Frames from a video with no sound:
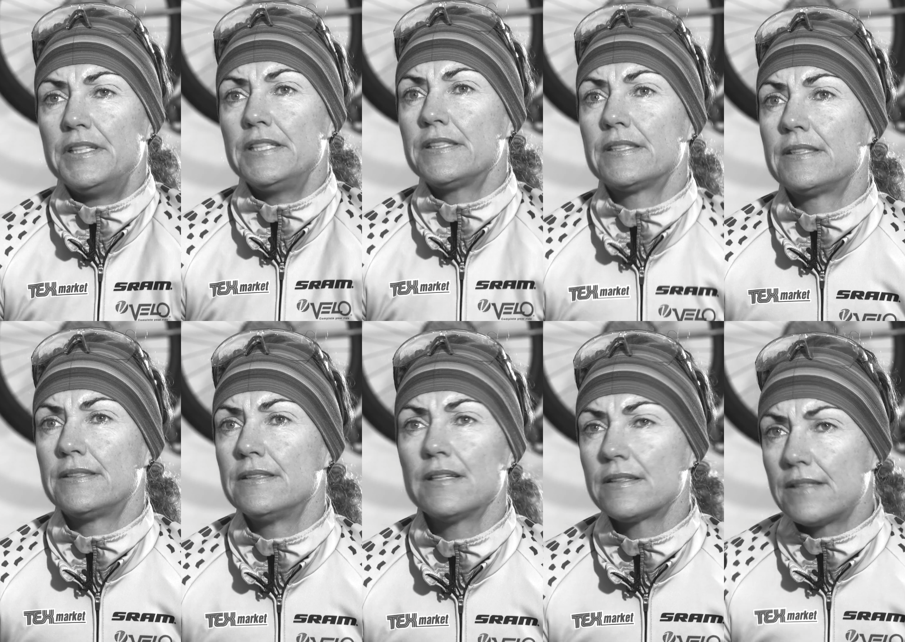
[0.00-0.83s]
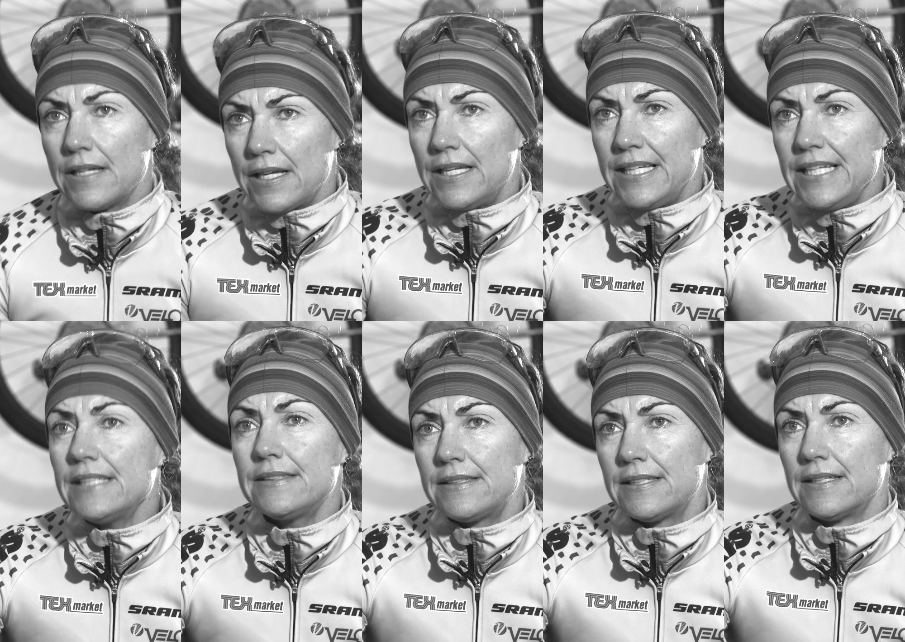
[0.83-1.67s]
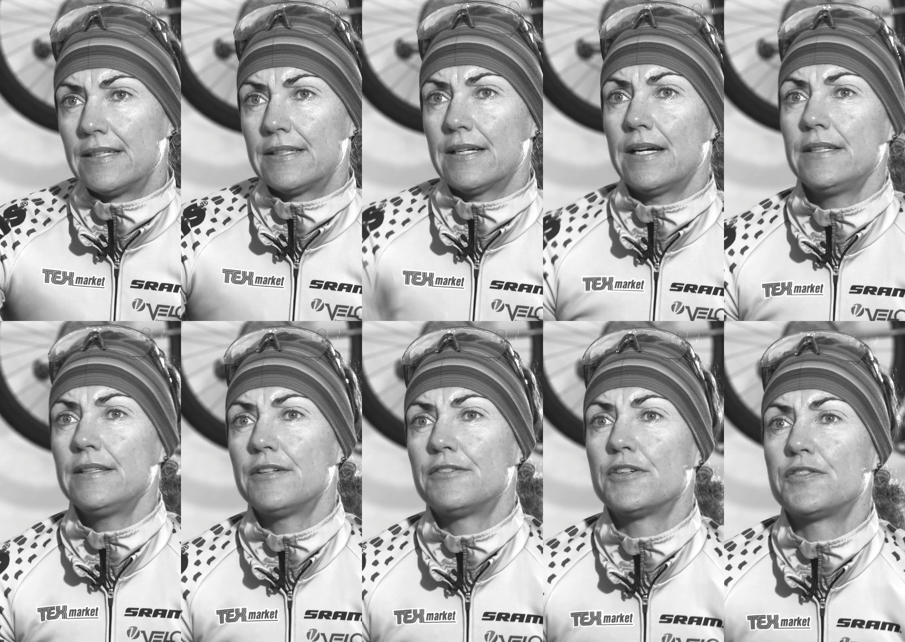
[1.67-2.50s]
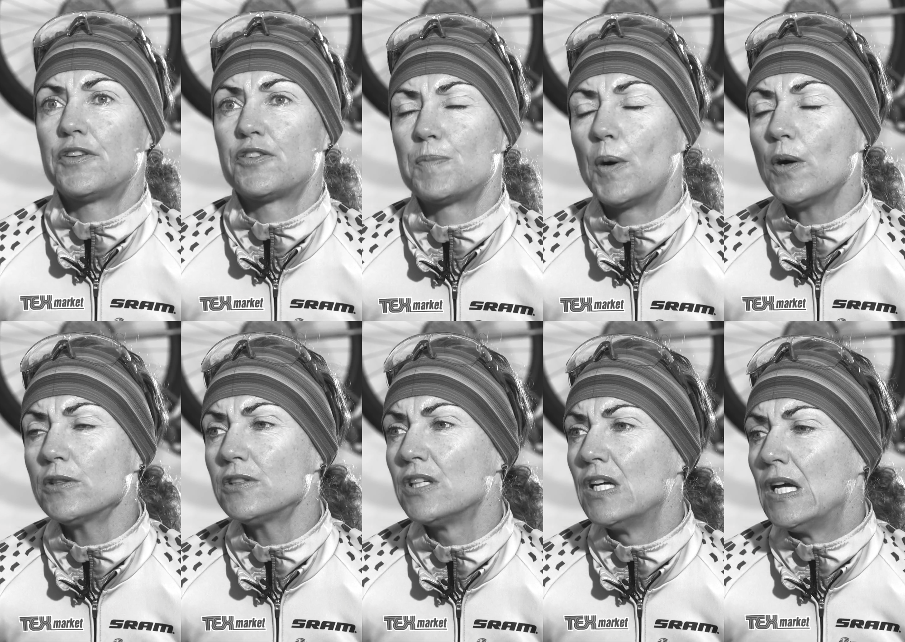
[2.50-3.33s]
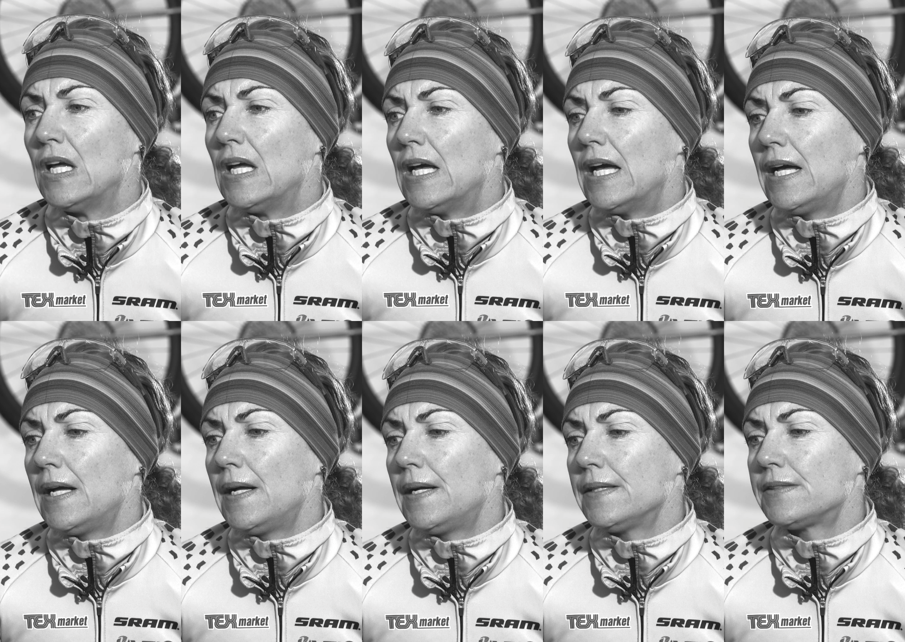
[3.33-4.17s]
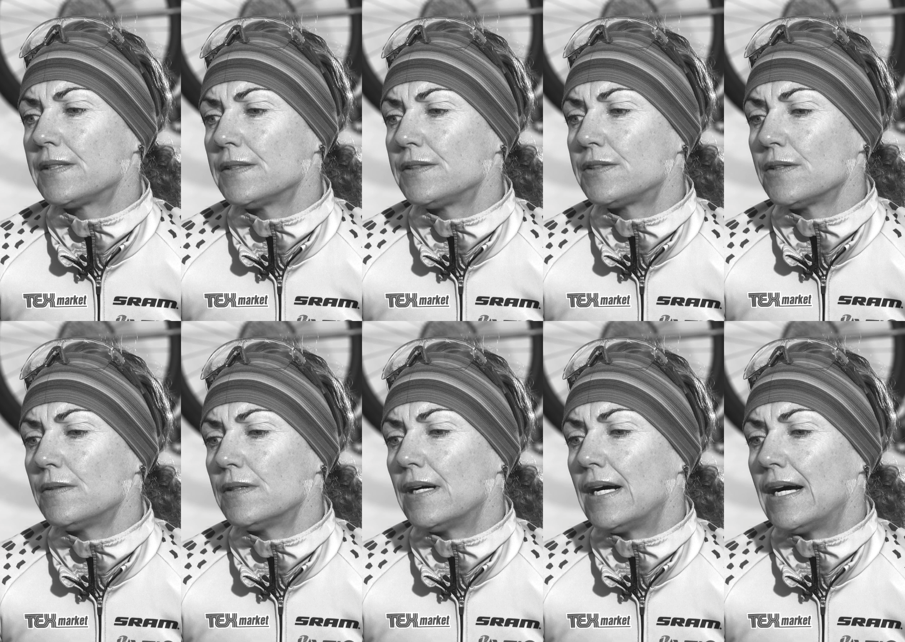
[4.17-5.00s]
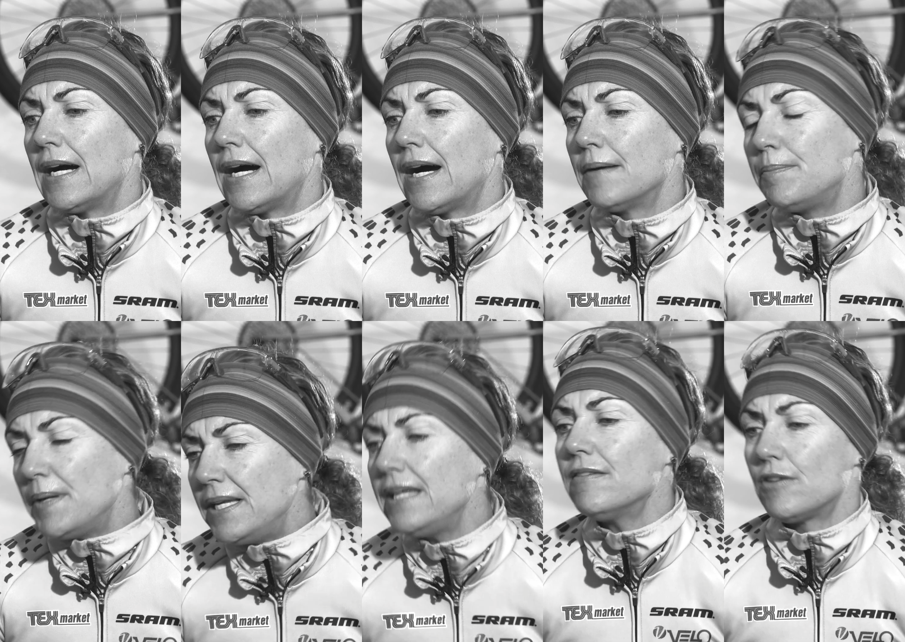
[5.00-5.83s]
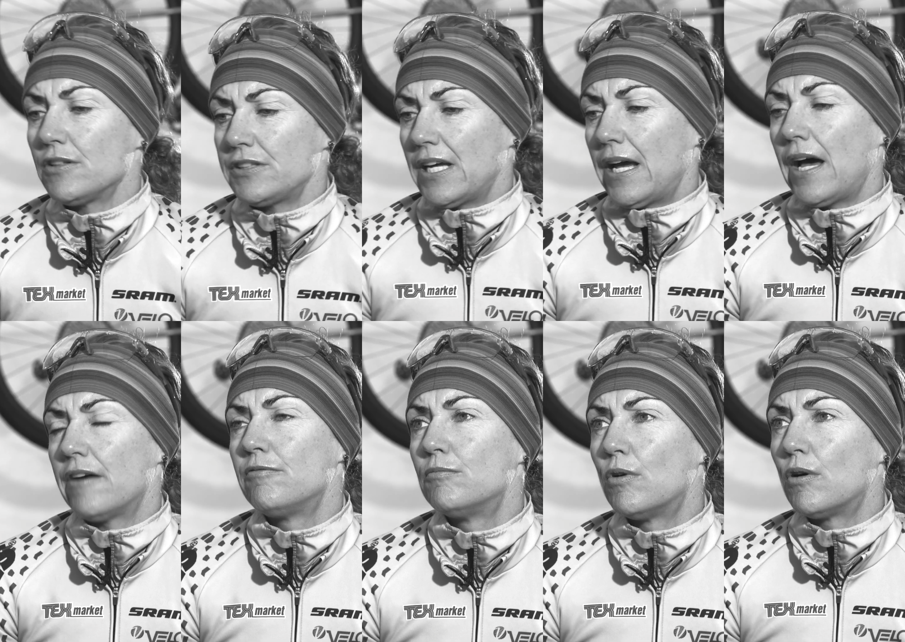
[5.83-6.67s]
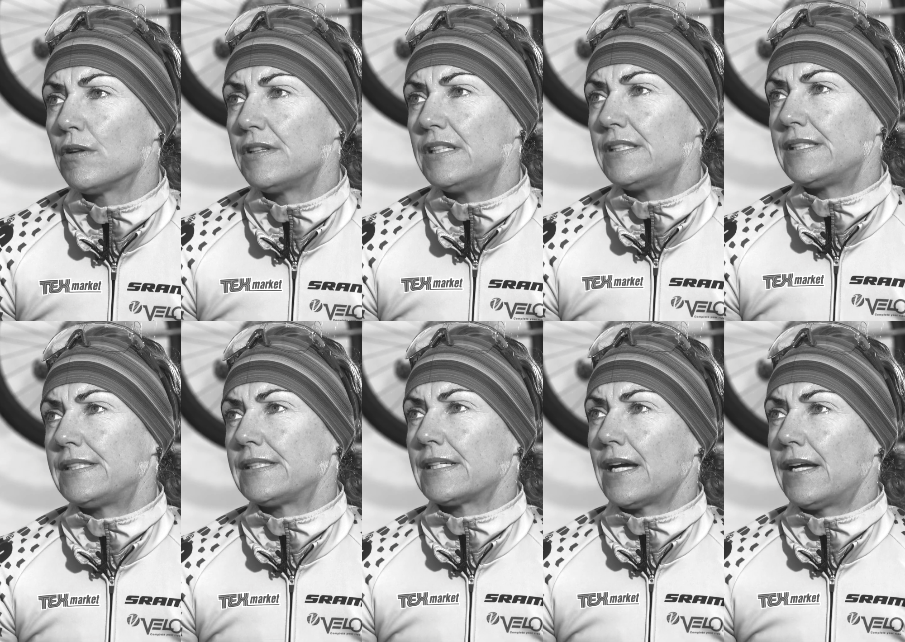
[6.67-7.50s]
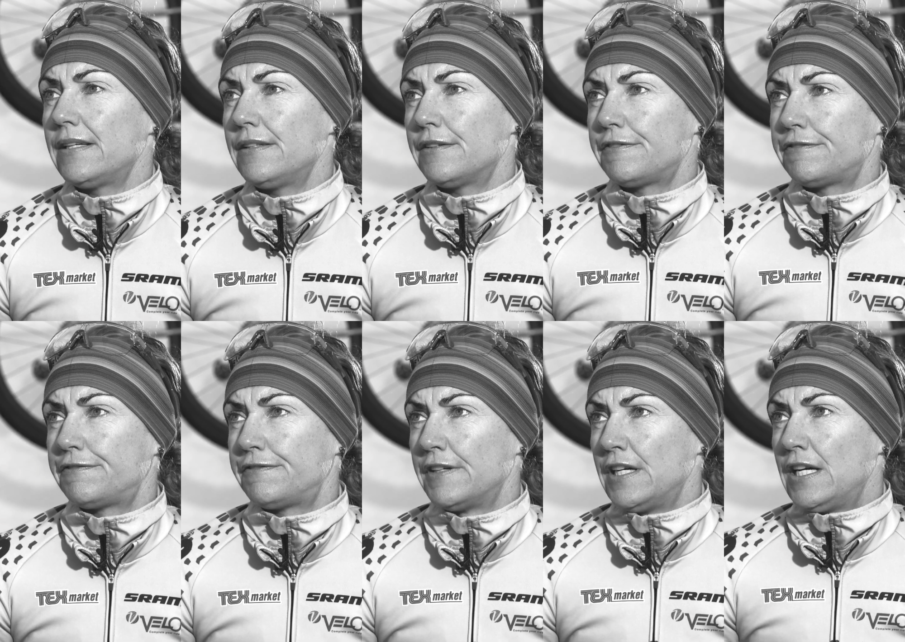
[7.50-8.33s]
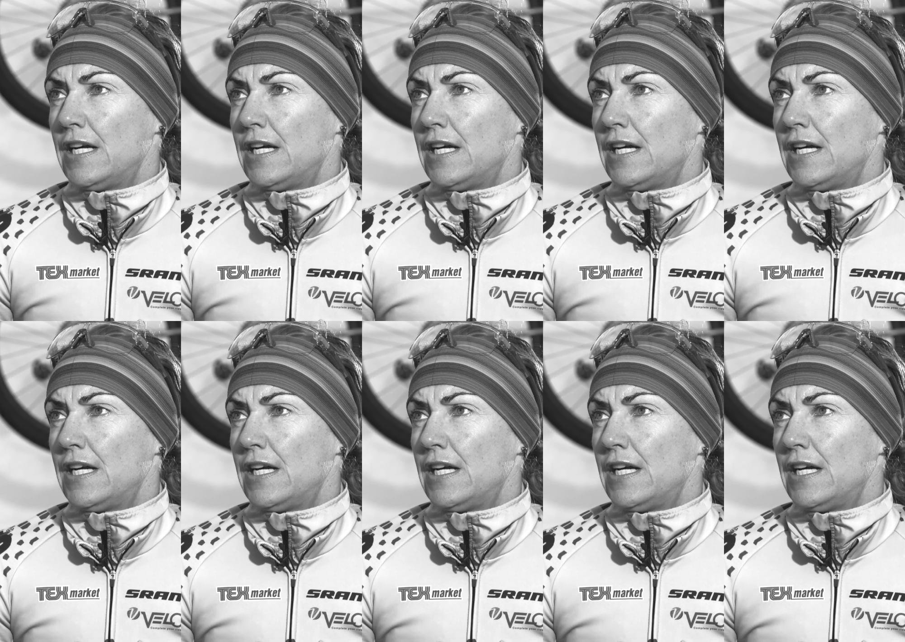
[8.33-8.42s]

this, not the elite kind of the sport. So I believe also I have more this kind of